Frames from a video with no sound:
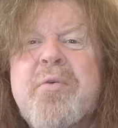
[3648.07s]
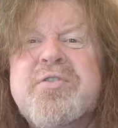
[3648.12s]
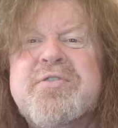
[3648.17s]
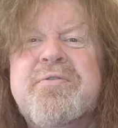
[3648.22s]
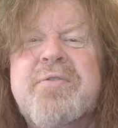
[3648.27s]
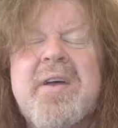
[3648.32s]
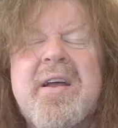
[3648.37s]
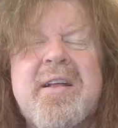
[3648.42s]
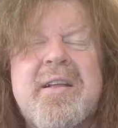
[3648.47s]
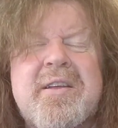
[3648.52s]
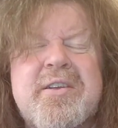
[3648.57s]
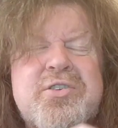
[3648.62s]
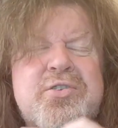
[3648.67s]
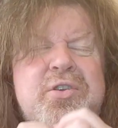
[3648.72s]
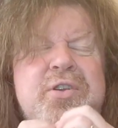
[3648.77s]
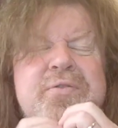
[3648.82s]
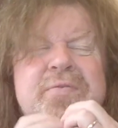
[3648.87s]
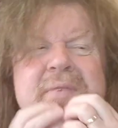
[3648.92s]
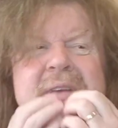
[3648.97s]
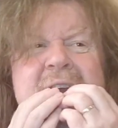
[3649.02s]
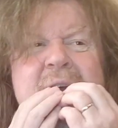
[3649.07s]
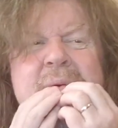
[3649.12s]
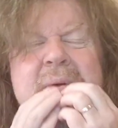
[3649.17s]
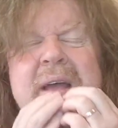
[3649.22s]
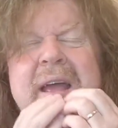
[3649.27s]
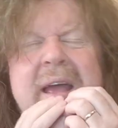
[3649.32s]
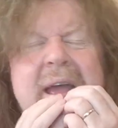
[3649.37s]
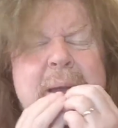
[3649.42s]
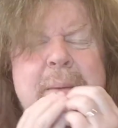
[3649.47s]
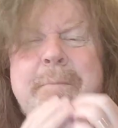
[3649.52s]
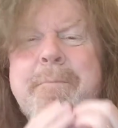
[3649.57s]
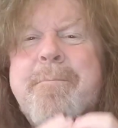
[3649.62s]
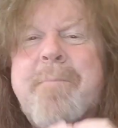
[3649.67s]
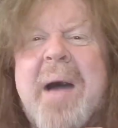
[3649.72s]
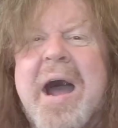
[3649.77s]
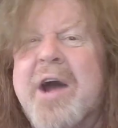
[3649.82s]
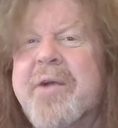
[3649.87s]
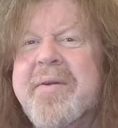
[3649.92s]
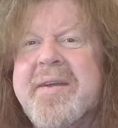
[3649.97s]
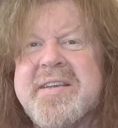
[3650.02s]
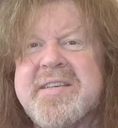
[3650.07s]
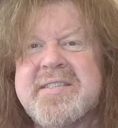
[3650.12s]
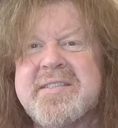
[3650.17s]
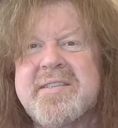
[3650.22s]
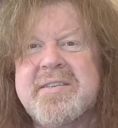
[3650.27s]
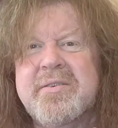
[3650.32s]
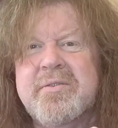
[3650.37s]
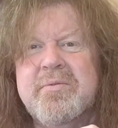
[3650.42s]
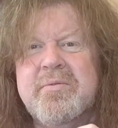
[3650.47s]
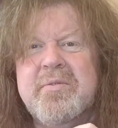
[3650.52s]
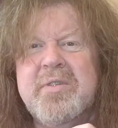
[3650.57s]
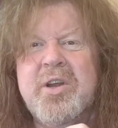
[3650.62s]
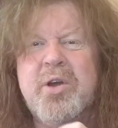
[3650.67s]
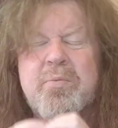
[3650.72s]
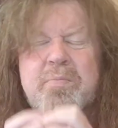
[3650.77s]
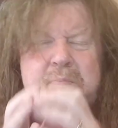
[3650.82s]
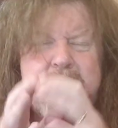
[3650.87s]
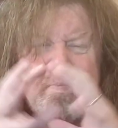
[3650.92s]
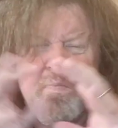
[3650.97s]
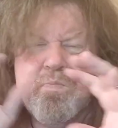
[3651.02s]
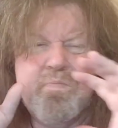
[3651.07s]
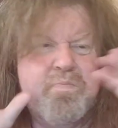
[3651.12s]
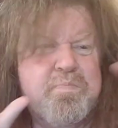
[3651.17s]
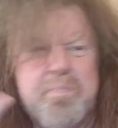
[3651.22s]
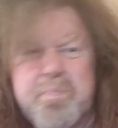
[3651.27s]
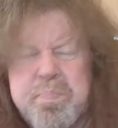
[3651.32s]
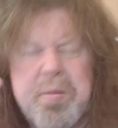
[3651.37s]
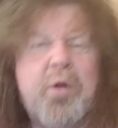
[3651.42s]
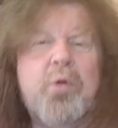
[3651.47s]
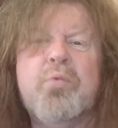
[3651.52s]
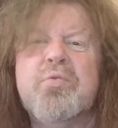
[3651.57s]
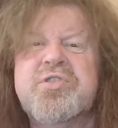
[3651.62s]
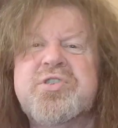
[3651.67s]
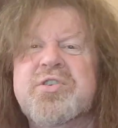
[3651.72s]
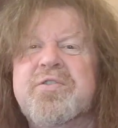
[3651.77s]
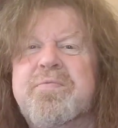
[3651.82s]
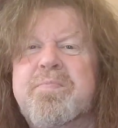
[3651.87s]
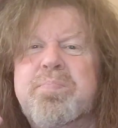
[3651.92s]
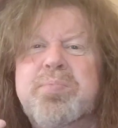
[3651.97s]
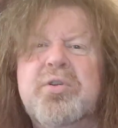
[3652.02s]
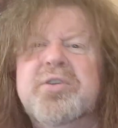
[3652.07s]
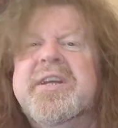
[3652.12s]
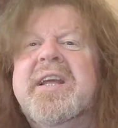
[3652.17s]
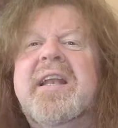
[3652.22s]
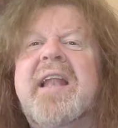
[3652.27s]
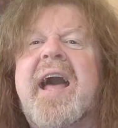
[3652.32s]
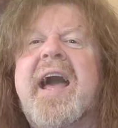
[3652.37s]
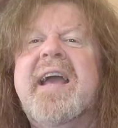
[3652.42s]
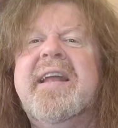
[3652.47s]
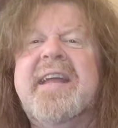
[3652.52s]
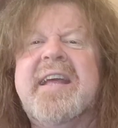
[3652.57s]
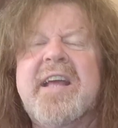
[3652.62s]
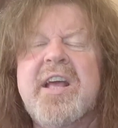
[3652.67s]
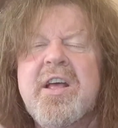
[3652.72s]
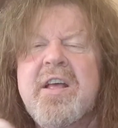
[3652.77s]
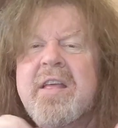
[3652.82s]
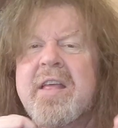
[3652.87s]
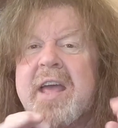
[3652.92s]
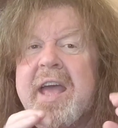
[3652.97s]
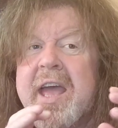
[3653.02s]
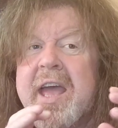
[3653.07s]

most sort of, you know, embarrassed, you know, bolts of bloody lightning.